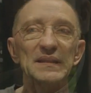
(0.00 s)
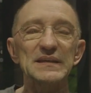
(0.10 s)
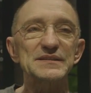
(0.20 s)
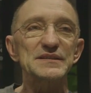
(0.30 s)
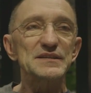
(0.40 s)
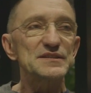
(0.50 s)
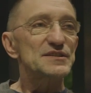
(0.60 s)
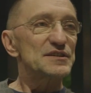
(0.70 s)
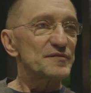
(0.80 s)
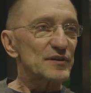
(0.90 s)
This is
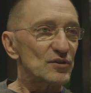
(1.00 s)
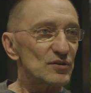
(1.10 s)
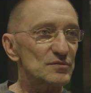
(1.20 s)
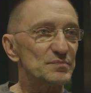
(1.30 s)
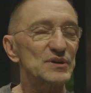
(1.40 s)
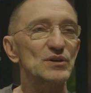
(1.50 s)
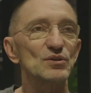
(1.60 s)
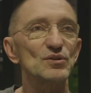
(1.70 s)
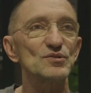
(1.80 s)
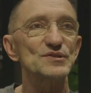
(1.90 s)
difficult
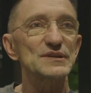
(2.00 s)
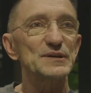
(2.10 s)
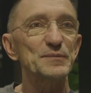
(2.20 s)
because